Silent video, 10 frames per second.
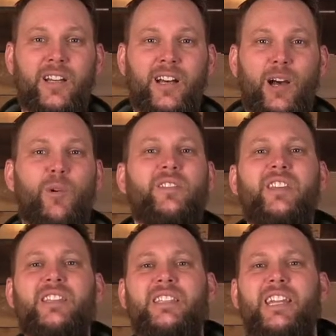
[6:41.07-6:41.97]
I want
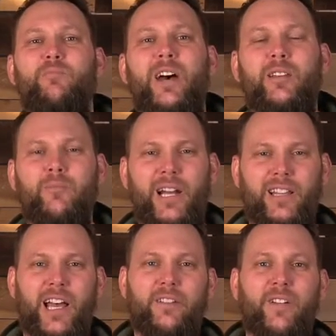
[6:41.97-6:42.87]
this need met in my life.